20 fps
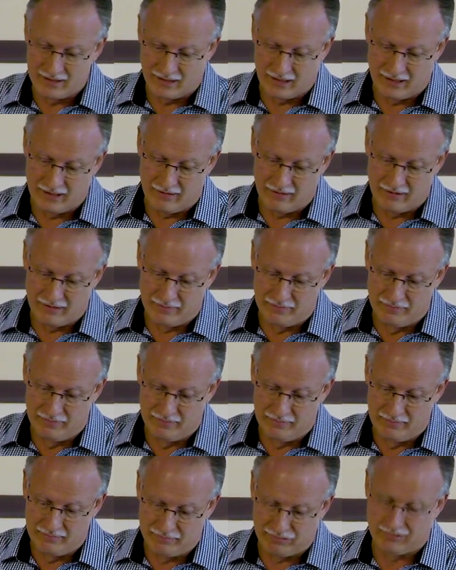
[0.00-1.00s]
I know the
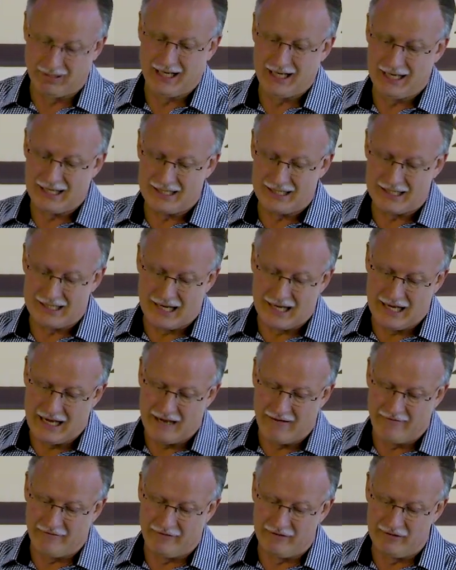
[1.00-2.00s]
plans I
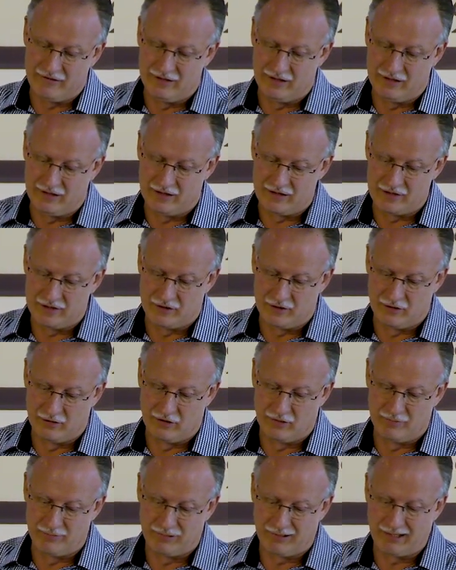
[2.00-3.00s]
have for you, declares the
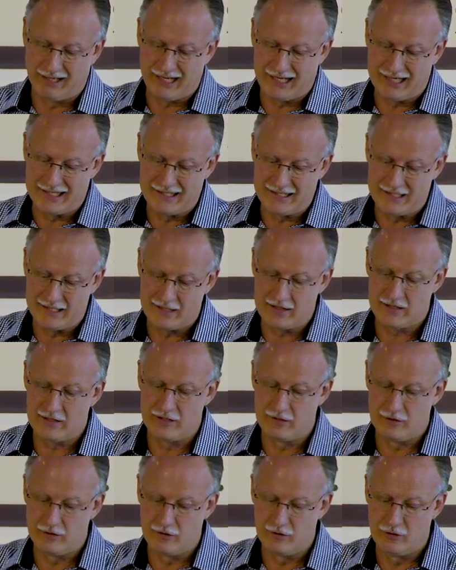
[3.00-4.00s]
Lord, plans
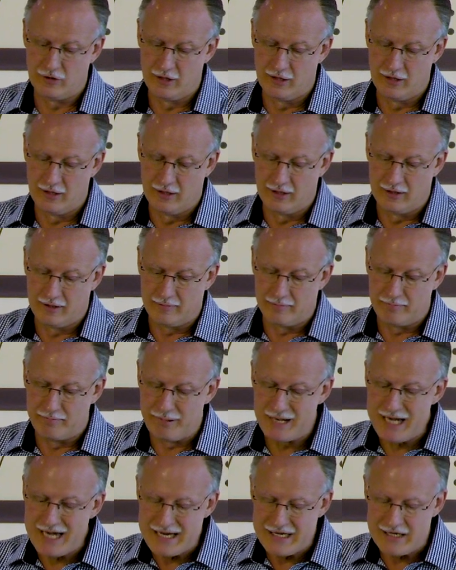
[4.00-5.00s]
to
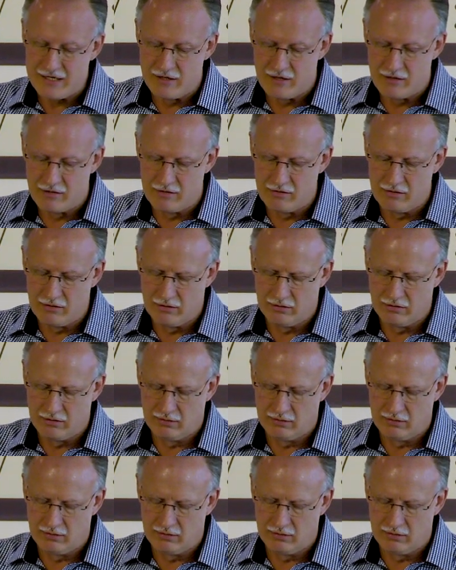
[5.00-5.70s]
beat you